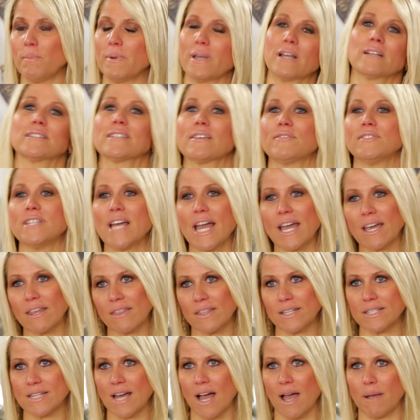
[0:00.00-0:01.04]
because I've
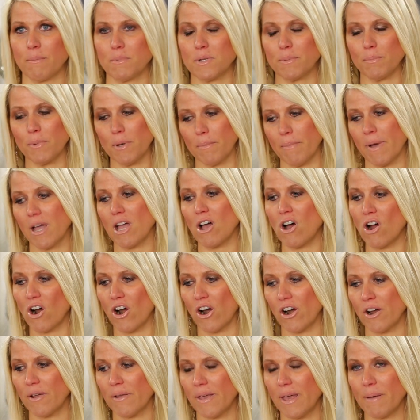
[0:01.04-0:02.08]
taken the time to put my
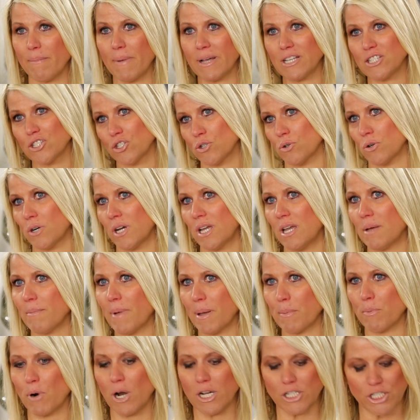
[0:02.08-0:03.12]
heart and my story in
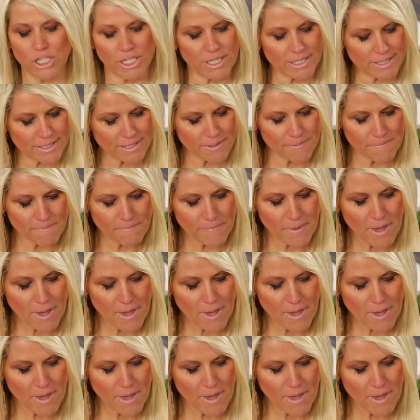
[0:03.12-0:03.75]
my projects.